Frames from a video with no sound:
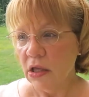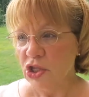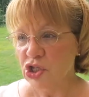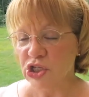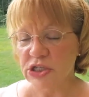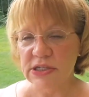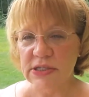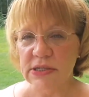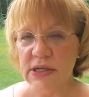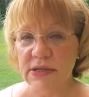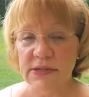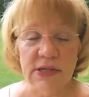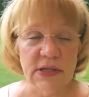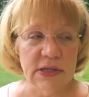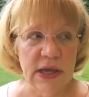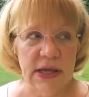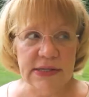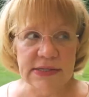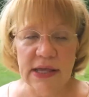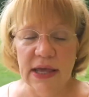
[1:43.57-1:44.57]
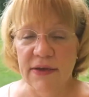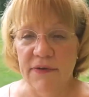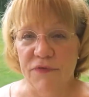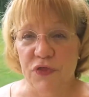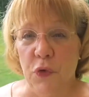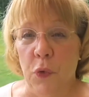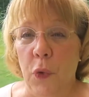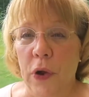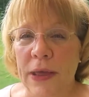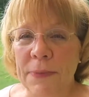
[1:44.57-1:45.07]
Just it's like if
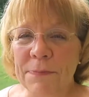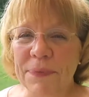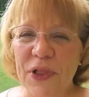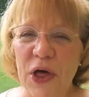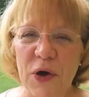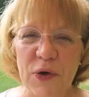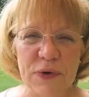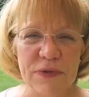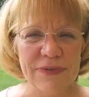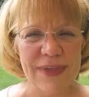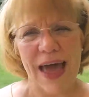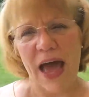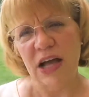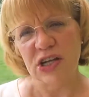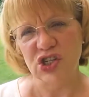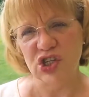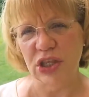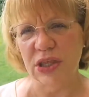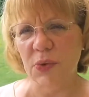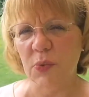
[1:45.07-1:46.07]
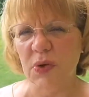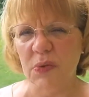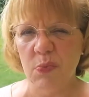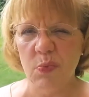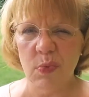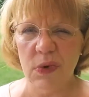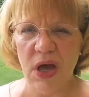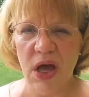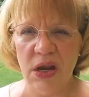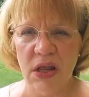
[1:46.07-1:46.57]
the wind blows. Actually, we
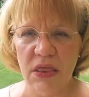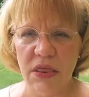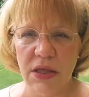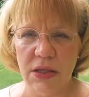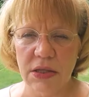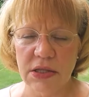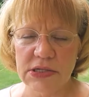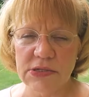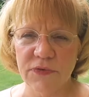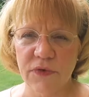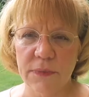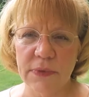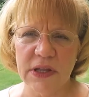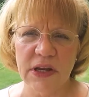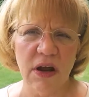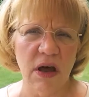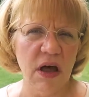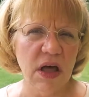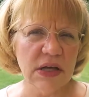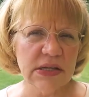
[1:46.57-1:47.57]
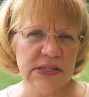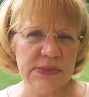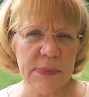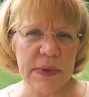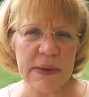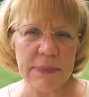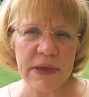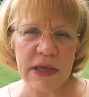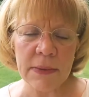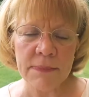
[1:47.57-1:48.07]
kind of think it's from the dogs,
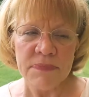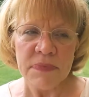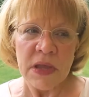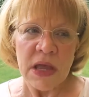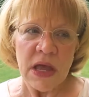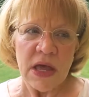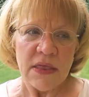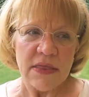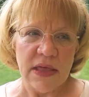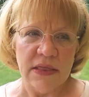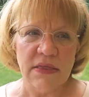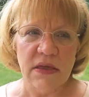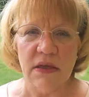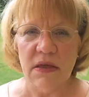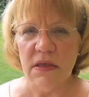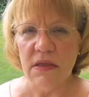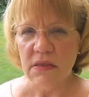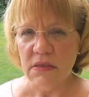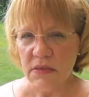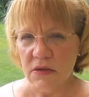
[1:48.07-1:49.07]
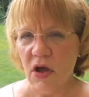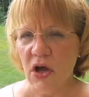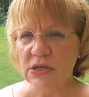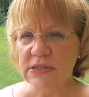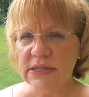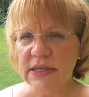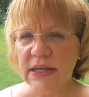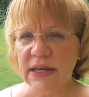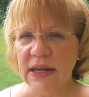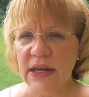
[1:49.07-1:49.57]
maybe, that the
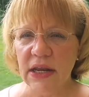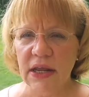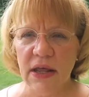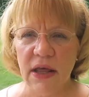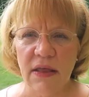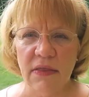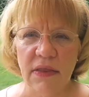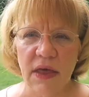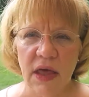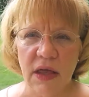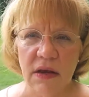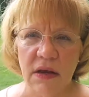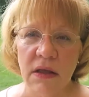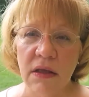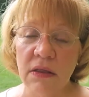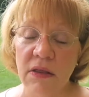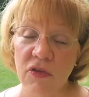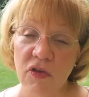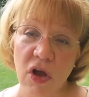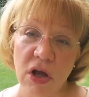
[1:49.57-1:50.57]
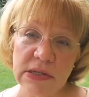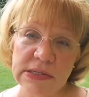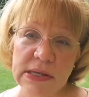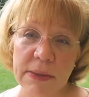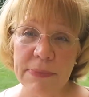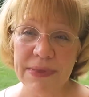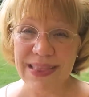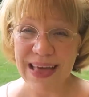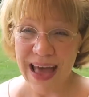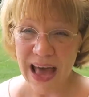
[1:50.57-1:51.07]
dogs get in it and then the dogs
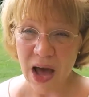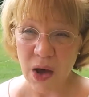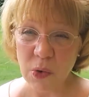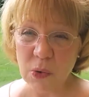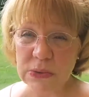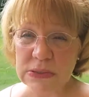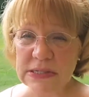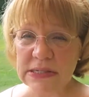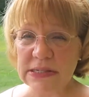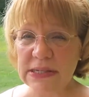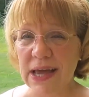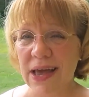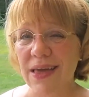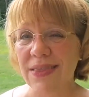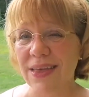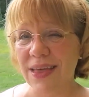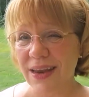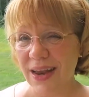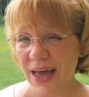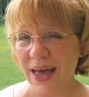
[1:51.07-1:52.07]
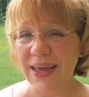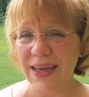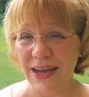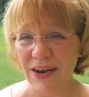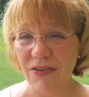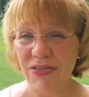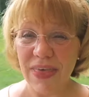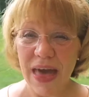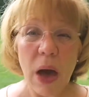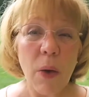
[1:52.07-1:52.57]
come in the house and then I
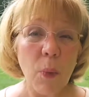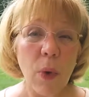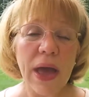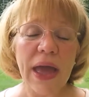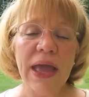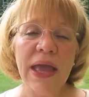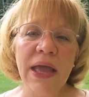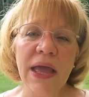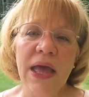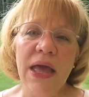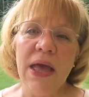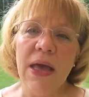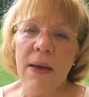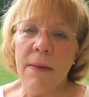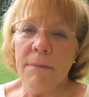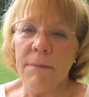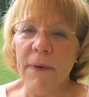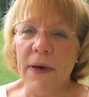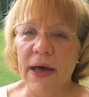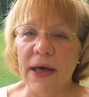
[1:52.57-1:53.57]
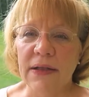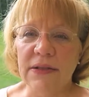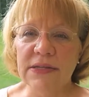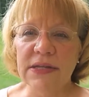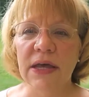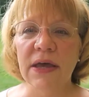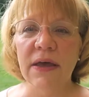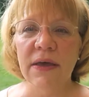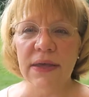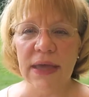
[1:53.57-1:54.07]
get it that way.
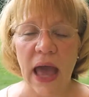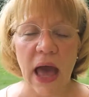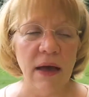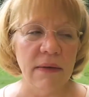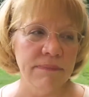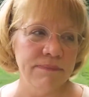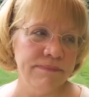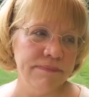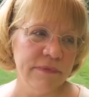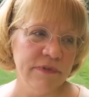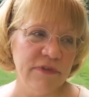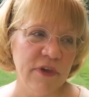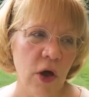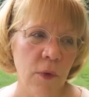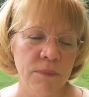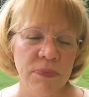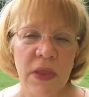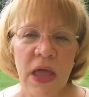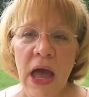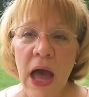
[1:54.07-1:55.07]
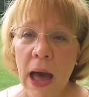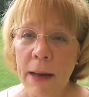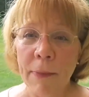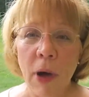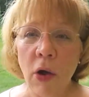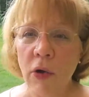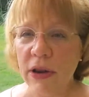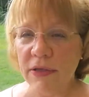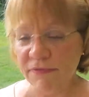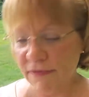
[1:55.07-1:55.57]
But yeah, so I'm
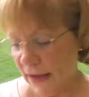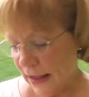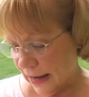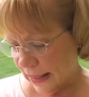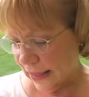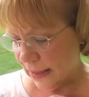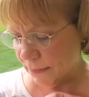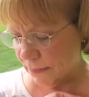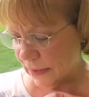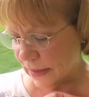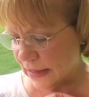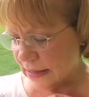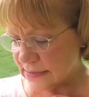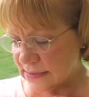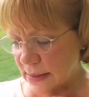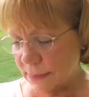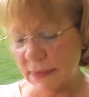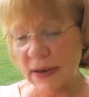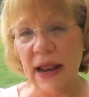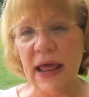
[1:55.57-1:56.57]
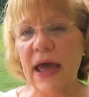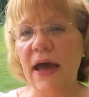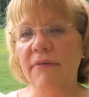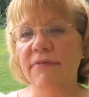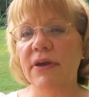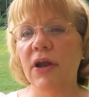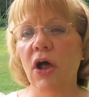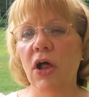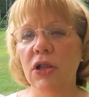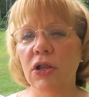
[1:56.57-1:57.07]
already fighting it because I mean I
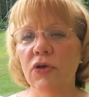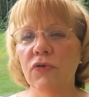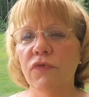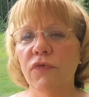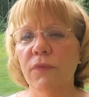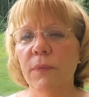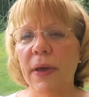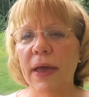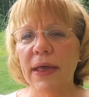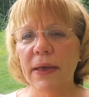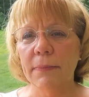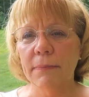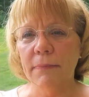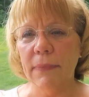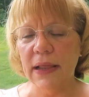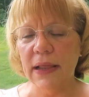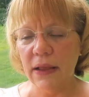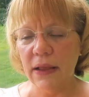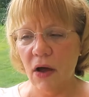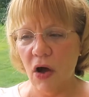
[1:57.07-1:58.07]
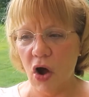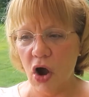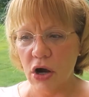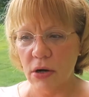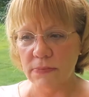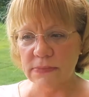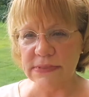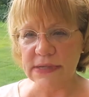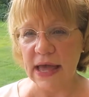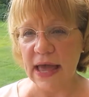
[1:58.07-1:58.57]
have it all over my
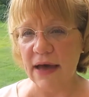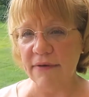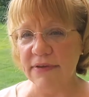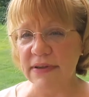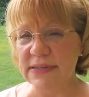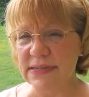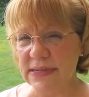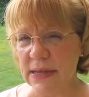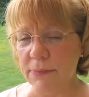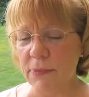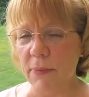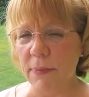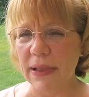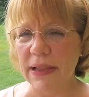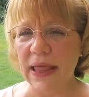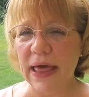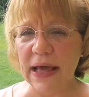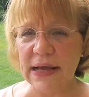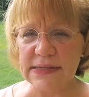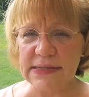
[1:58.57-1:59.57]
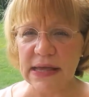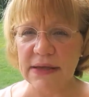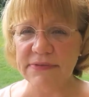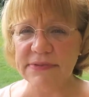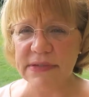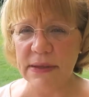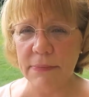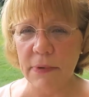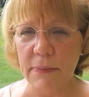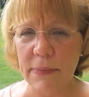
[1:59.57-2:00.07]
arms. I have it some on my legs, I have
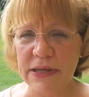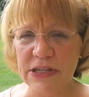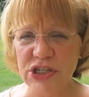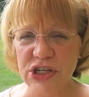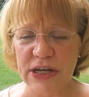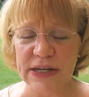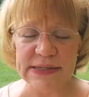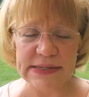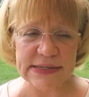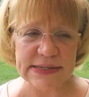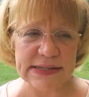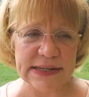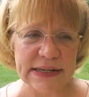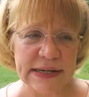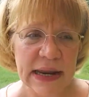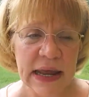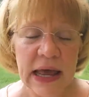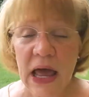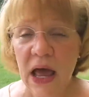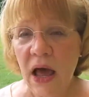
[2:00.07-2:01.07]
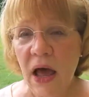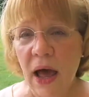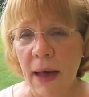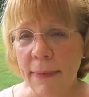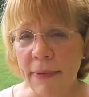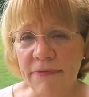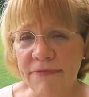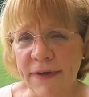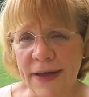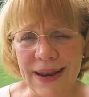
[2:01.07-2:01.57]
some on my chest, and
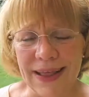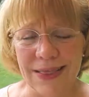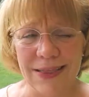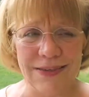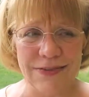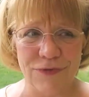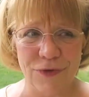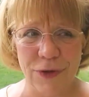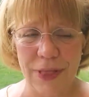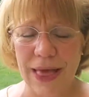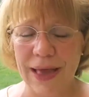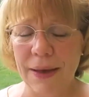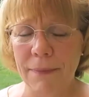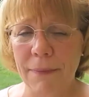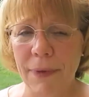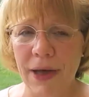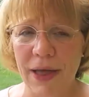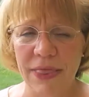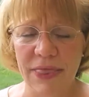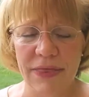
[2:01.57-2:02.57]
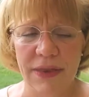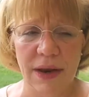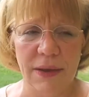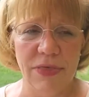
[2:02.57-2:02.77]
I've been fighting this for like a month, and